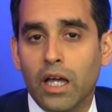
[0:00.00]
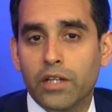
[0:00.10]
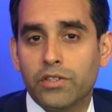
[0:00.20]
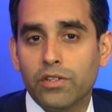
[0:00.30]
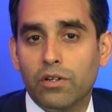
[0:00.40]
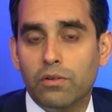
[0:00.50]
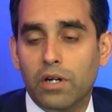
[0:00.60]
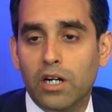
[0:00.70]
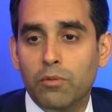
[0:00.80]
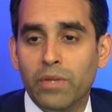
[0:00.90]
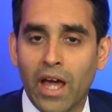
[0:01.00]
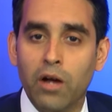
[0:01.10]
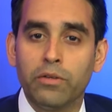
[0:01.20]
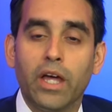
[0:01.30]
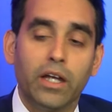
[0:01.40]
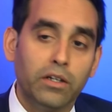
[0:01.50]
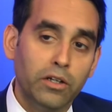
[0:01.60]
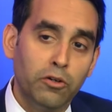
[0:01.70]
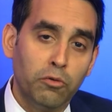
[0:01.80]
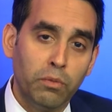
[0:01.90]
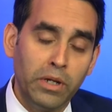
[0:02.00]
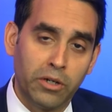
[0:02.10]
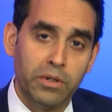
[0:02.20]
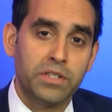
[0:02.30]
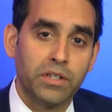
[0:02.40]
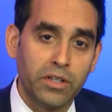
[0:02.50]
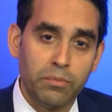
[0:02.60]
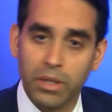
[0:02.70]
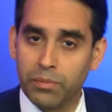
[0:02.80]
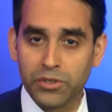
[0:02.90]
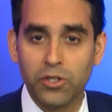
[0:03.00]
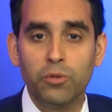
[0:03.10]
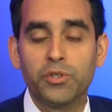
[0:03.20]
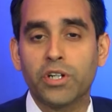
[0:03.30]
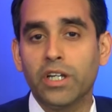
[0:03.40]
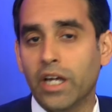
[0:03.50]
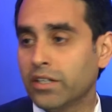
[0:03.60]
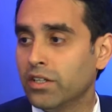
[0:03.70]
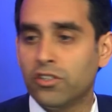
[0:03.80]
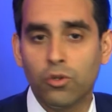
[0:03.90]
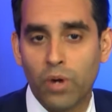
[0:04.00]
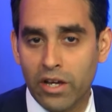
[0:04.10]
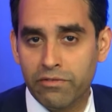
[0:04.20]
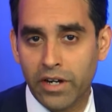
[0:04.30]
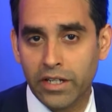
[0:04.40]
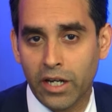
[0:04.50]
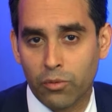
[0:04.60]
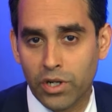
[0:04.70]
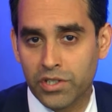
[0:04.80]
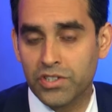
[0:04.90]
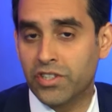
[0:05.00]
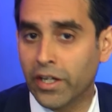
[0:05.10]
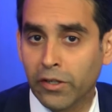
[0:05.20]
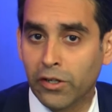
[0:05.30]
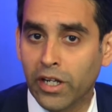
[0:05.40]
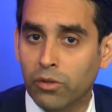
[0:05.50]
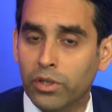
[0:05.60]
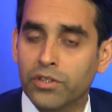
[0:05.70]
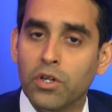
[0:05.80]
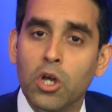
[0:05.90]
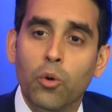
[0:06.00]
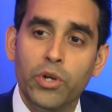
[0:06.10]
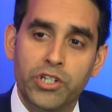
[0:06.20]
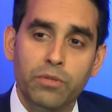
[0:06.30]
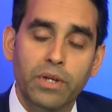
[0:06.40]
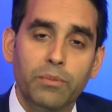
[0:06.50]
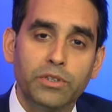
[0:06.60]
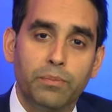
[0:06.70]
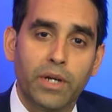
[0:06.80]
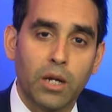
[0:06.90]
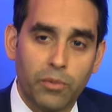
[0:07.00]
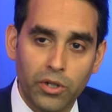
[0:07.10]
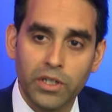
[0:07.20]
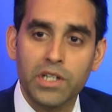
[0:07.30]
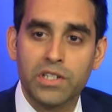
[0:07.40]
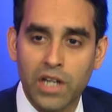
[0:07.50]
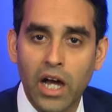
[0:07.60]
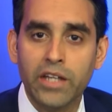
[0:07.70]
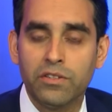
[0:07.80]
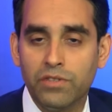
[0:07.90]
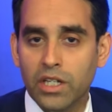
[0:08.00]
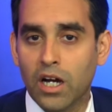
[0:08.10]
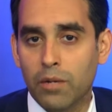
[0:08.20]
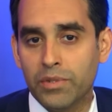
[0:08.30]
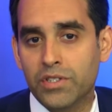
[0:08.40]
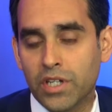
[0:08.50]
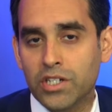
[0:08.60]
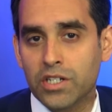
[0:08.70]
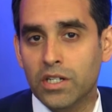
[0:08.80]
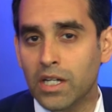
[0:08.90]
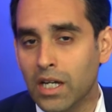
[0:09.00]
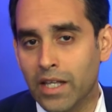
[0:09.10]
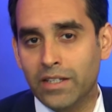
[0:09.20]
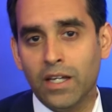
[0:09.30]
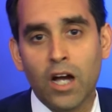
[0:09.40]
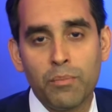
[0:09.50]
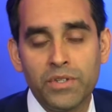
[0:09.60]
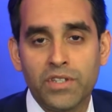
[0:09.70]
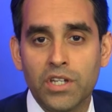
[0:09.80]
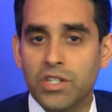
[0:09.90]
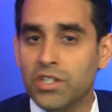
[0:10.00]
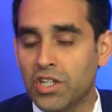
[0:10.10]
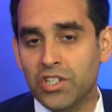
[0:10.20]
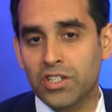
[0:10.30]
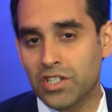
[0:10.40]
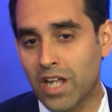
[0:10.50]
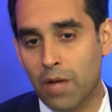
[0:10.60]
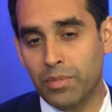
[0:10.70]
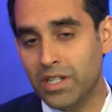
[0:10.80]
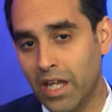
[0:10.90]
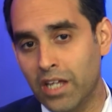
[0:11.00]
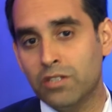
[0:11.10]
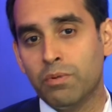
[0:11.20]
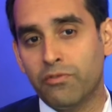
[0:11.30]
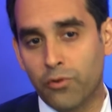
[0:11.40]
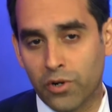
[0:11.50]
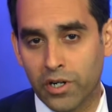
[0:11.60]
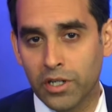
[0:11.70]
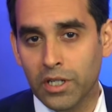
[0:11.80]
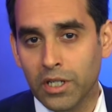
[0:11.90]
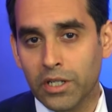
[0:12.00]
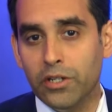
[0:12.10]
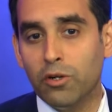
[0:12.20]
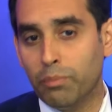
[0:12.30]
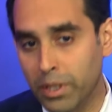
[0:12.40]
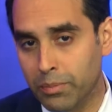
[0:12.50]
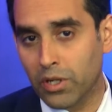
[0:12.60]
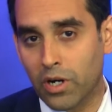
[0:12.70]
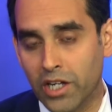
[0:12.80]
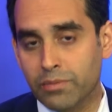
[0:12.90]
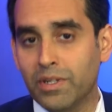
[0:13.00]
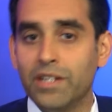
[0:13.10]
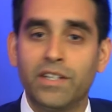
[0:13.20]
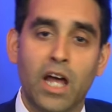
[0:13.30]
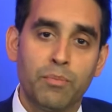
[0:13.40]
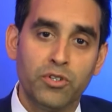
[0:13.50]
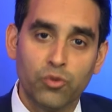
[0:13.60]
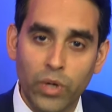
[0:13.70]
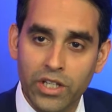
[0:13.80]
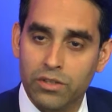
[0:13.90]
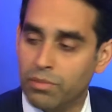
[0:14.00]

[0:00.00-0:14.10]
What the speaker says: And so now that increasingly people's homes are connected to Wi-Fi networks and cellular networks, we should be able to pick up early signs of decompensation. That decompensation doesn't just happen days before people are hospitalized; it happens weeks